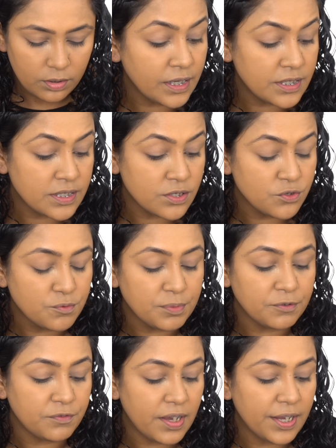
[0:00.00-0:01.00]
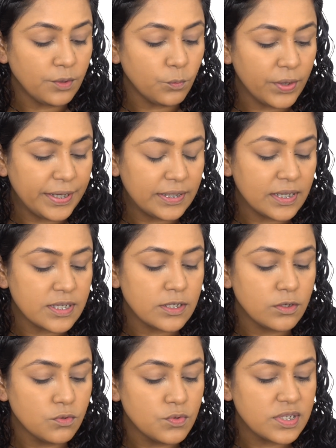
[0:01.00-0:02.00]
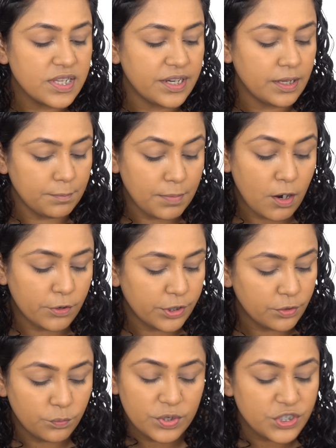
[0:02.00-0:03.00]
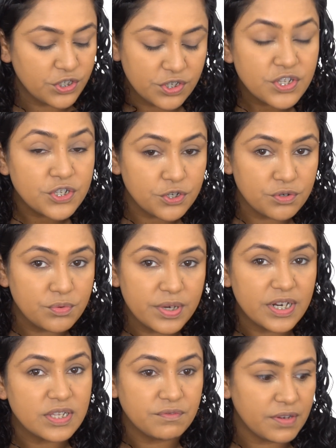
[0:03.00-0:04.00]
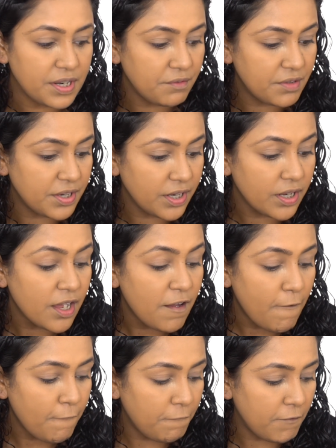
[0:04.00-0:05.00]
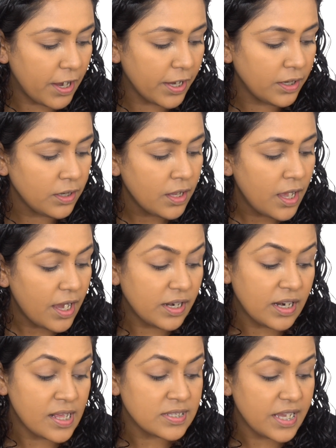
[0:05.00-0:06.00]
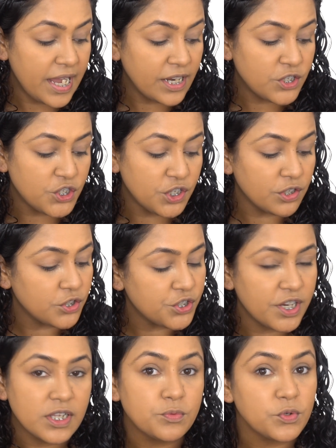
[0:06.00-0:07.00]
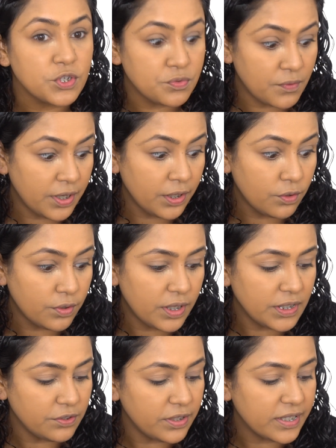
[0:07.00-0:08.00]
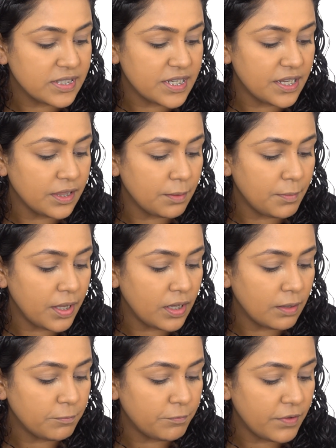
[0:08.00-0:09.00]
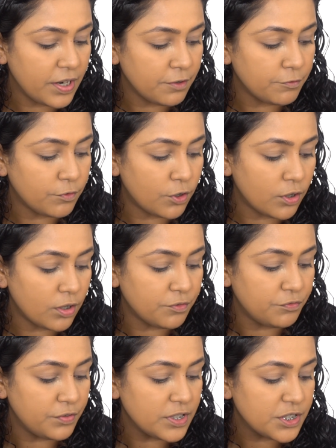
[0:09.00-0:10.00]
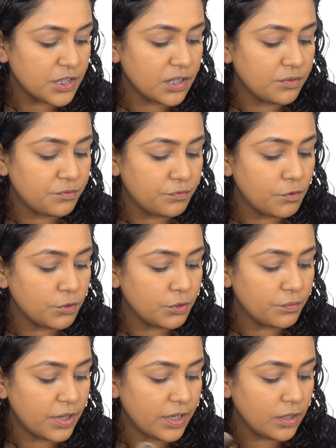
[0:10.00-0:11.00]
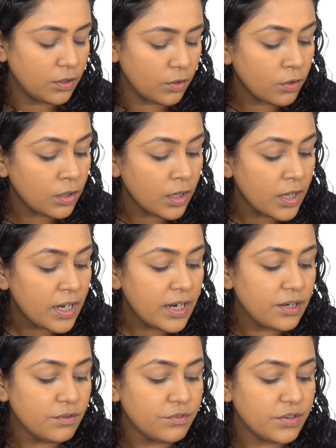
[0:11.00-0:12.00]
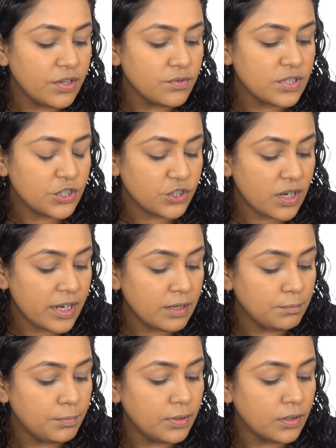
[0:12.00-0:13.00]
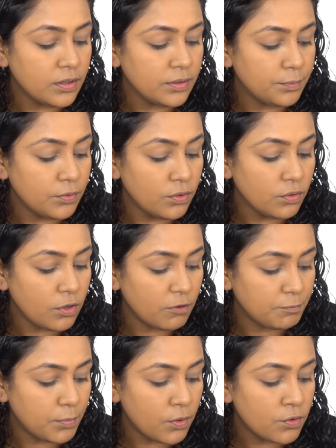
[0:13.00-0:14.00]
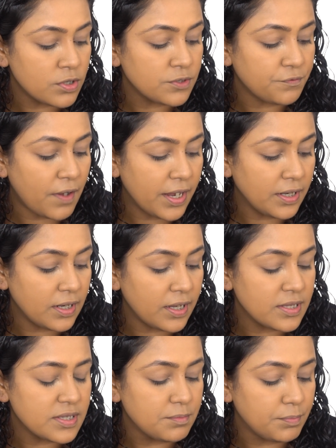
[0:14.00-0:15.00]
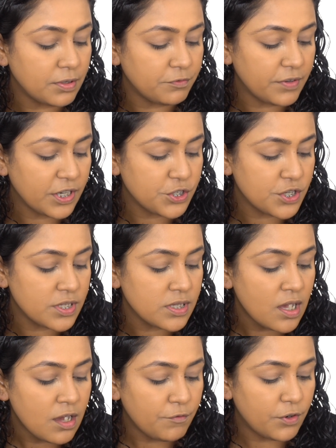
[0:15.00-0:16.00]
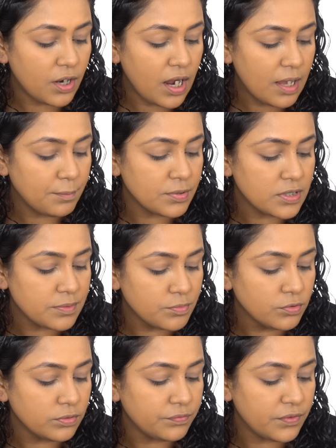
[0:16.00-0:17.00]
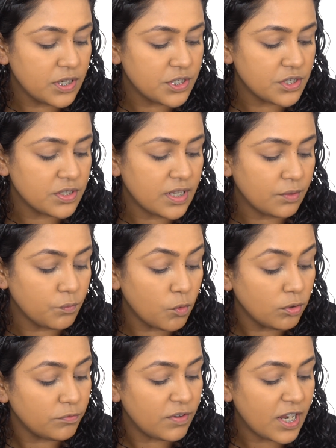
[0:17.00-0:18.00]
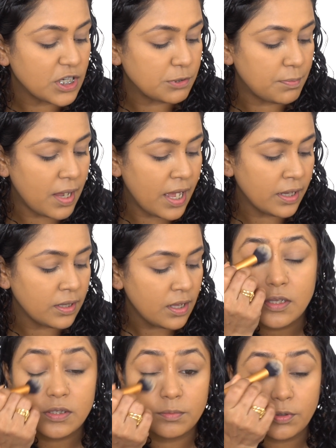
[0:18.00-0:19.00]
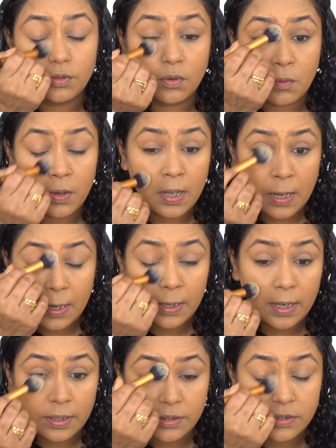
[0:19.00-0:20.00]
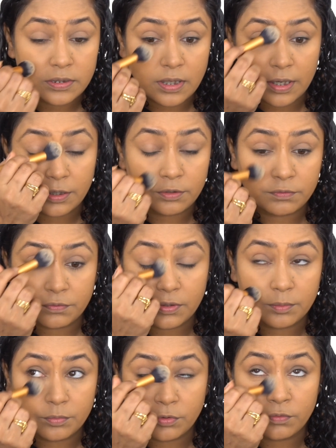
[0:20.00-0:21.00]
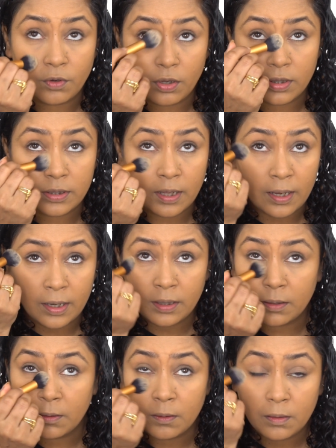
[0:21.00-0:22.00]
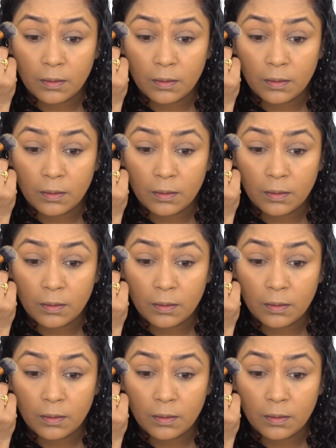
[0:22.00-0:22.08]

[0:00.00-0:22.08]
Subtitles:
It is a super fine weightless loose setting powder, which it is true. It is very fine, and it has 8 sheer shades, which is very good, and it will extend the makeup wear for a filtered photo ready look. It will reduce the shine, blur the look of pores, fine lines, imperfections for a hyper smooth filter that won't flash back. So I'm going to go ahead and just kind of remove all that.